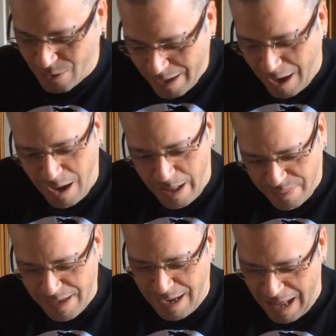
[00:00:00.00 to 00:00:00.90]
so I
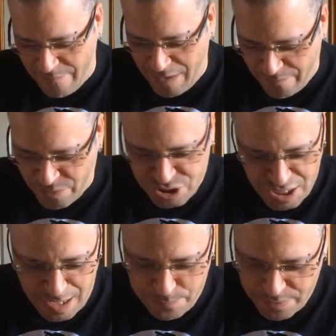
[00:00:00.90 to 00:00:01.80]
think I have every
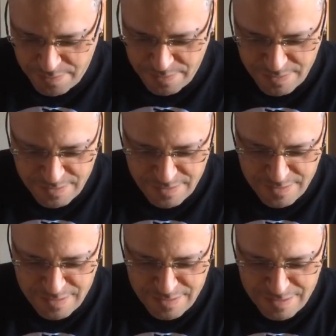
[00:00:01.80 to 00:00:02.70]
shape.
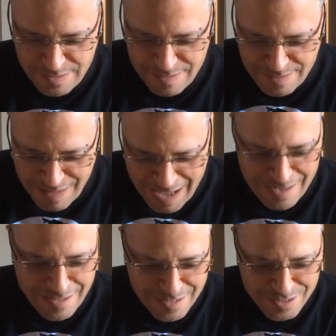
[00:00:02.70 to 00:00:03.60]

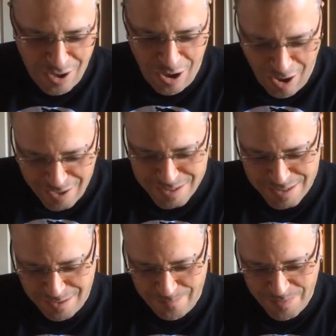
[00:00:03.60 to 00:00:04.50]
That is
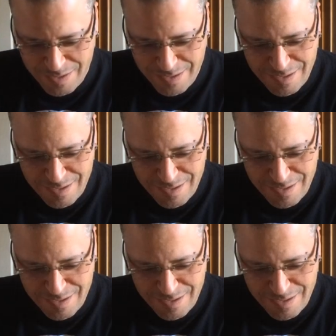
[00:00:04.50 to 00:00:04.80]
awesome.